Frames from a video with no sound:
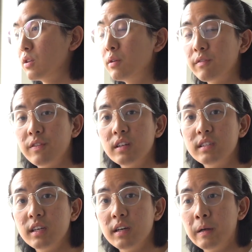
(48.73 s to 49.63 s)
during the
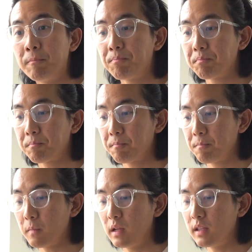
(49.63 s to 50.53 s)
first year,
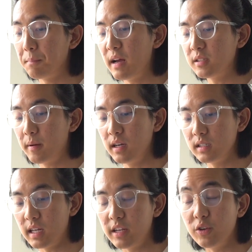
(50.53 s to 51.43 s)
the best part
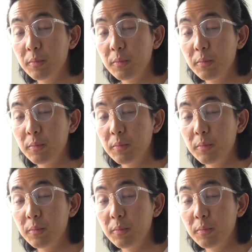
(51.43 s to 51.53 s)
is that you